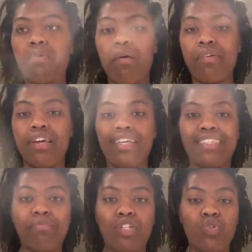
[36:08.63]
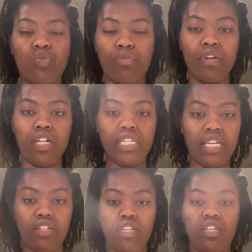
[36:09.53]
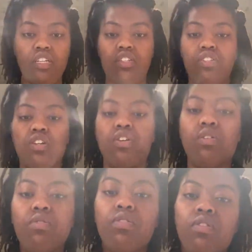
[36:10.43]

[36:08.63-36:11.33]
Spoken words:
probably as much cornmeal as I'll need. So